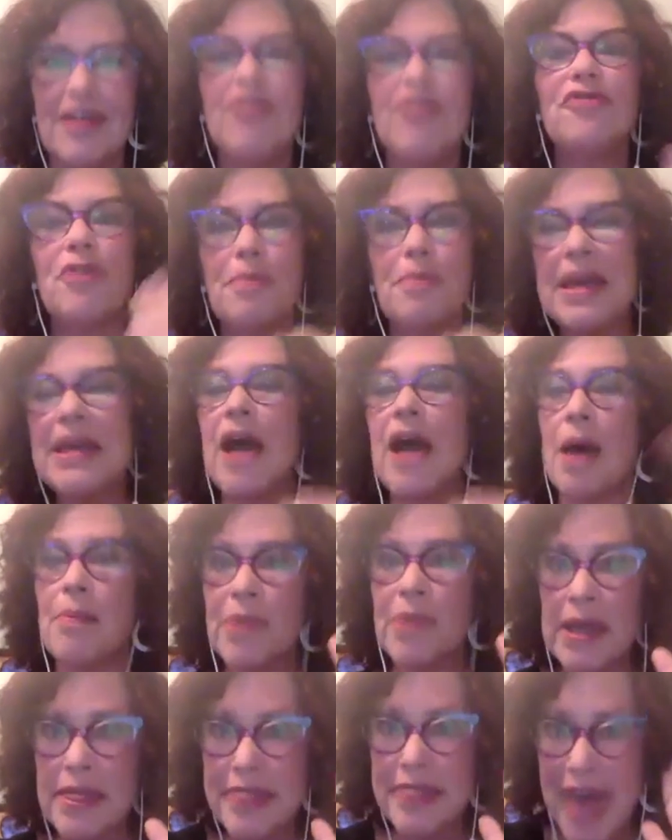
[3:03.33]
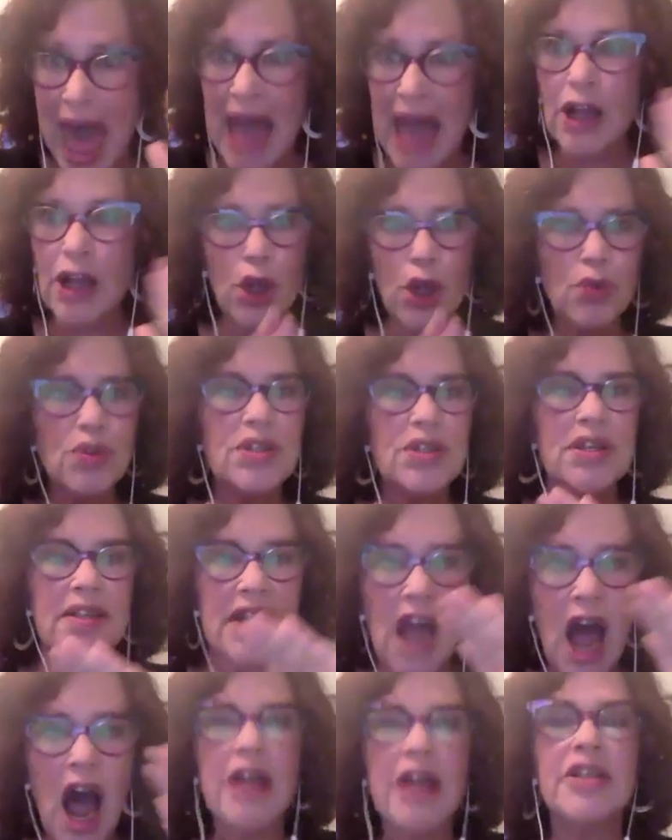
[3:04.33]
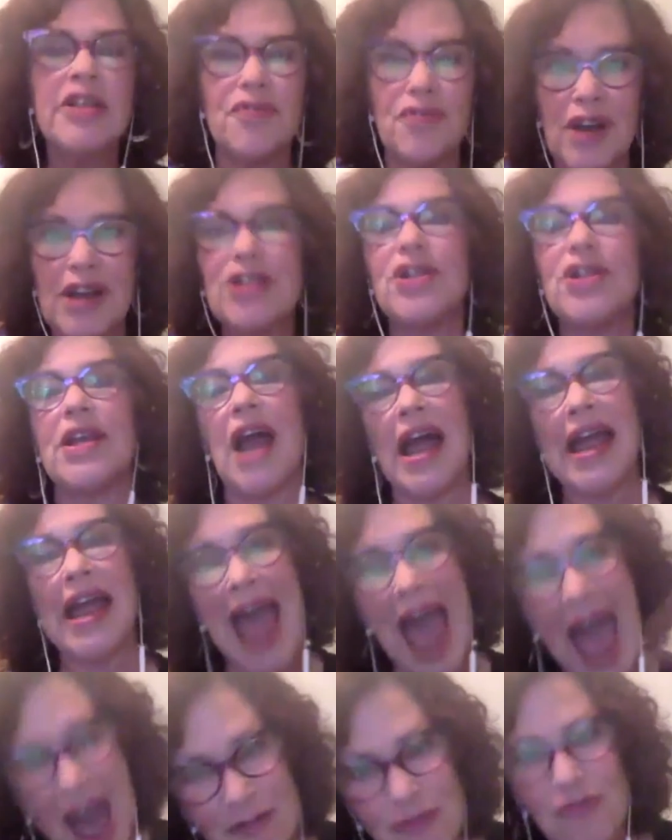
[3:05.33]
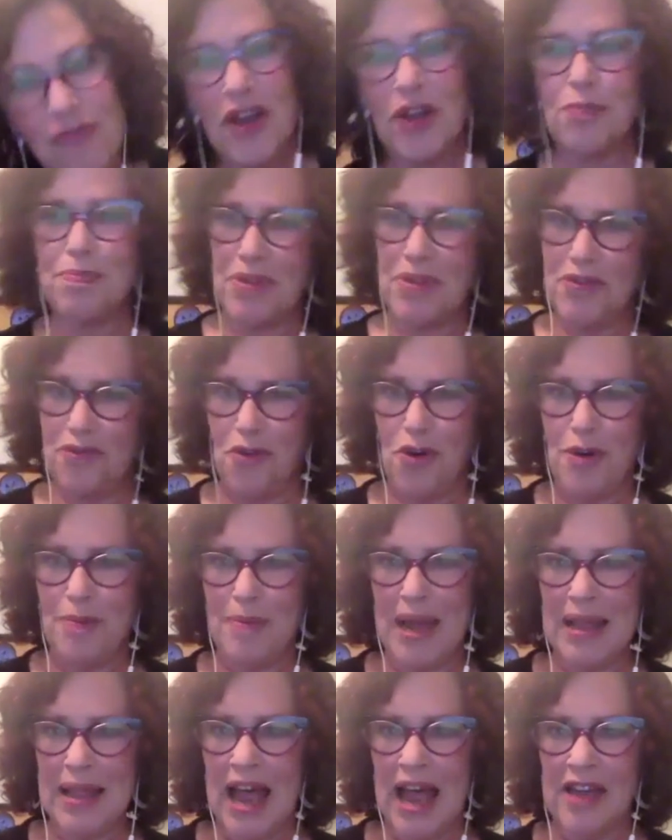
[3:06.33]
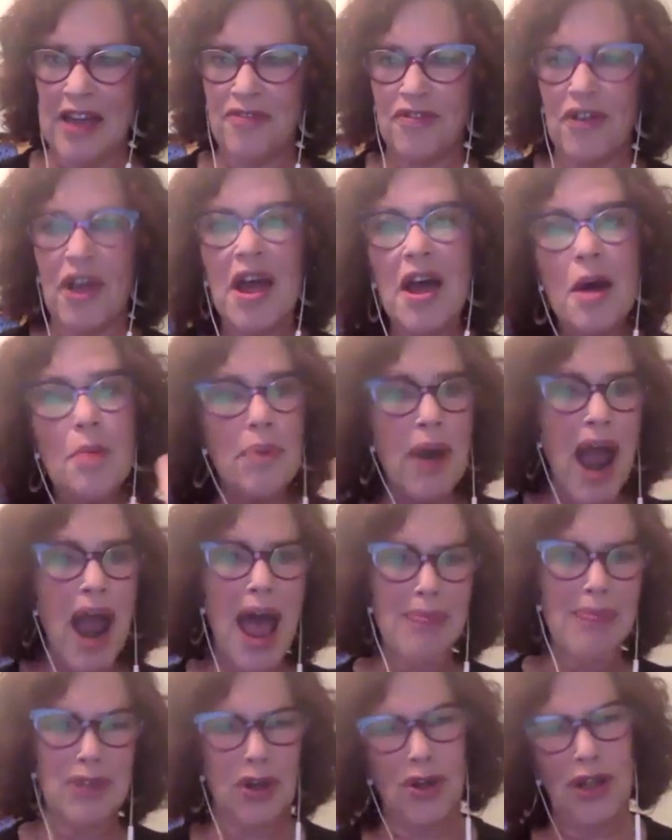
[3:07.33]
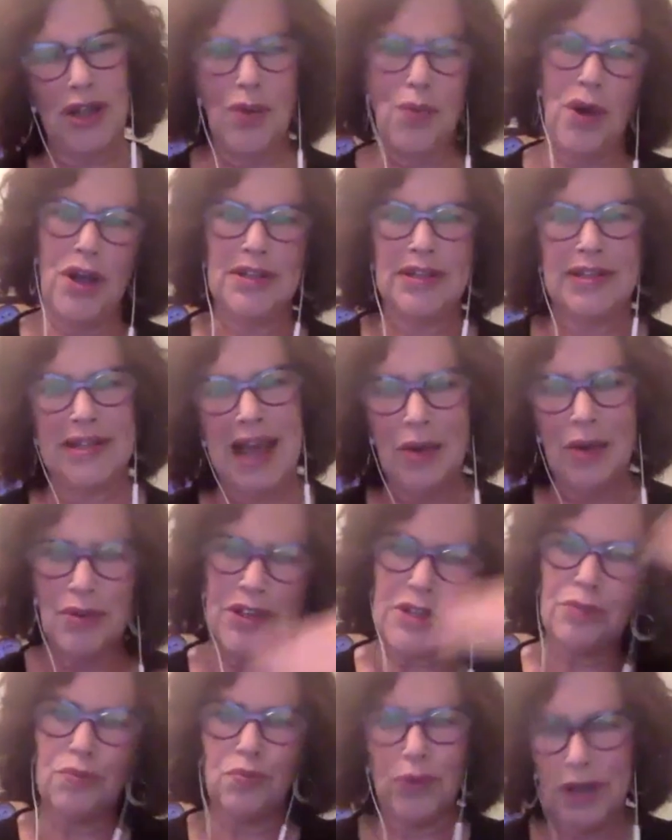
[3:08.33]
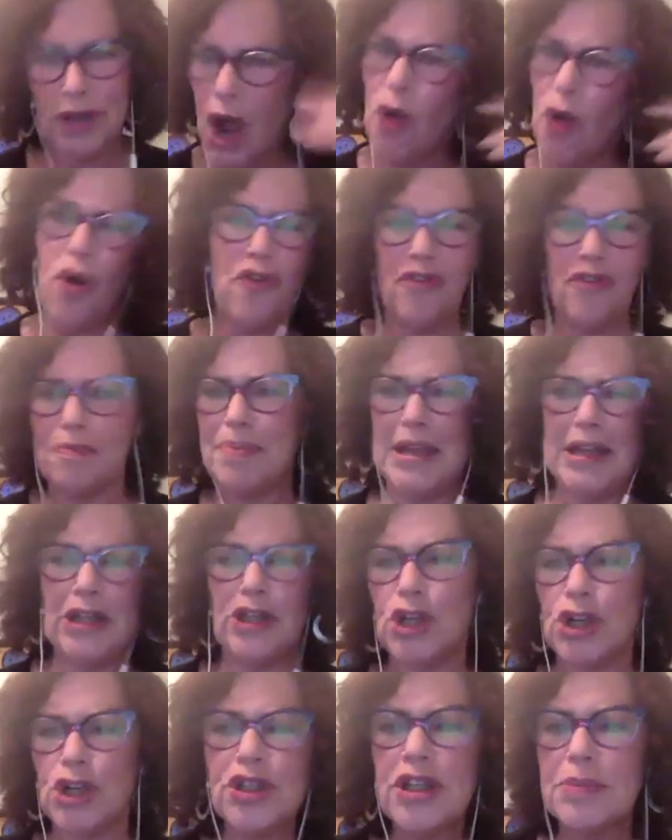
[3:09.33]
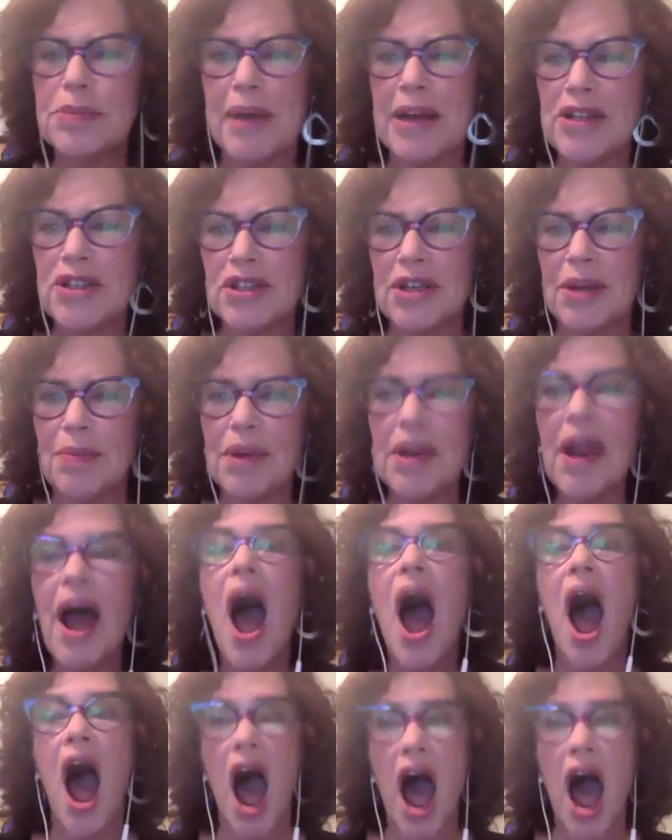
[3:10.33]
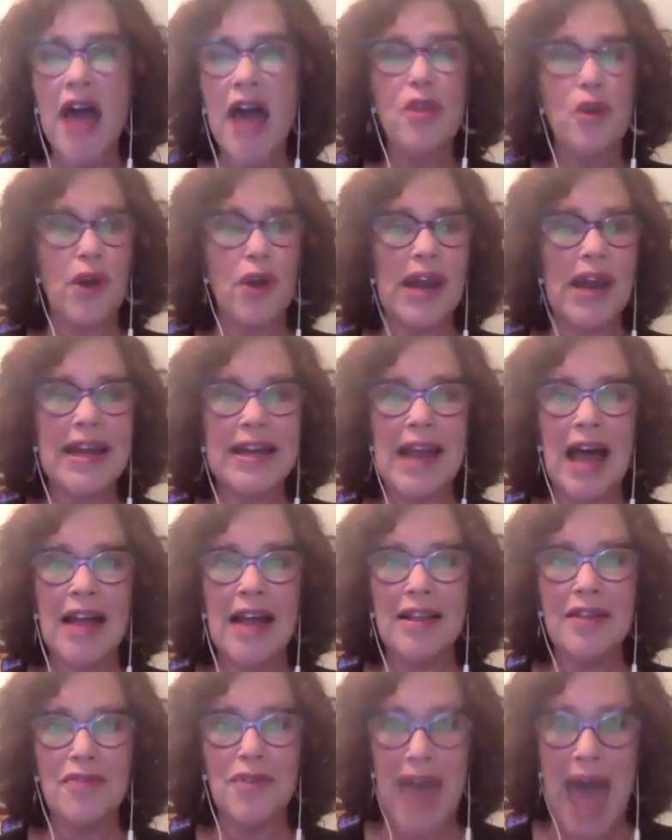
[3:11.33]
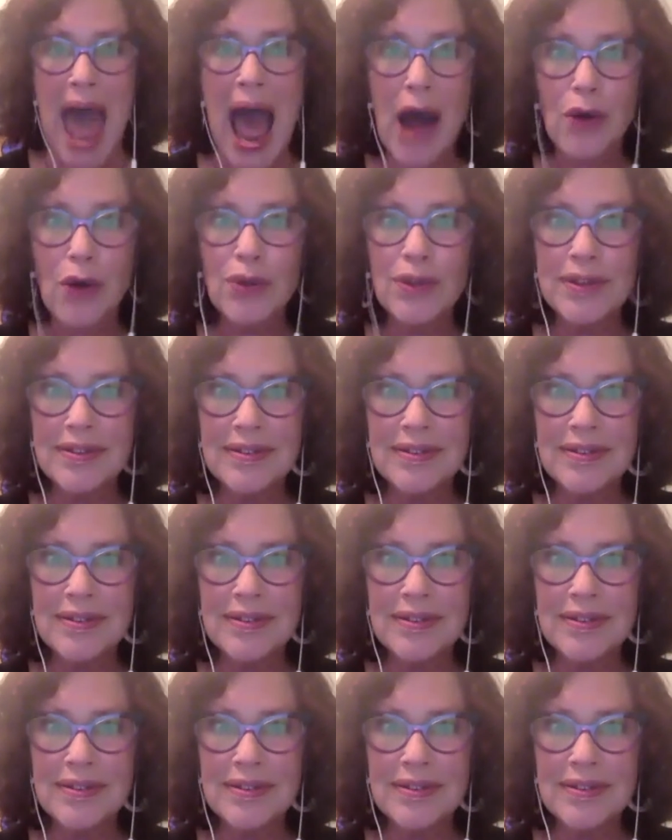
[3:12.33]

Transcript: For me, coming that close to the kind of rage that I have felt before in my life, hmm. perhaps only once, and that was, you know, over being jilted by someone I thought I could not live without.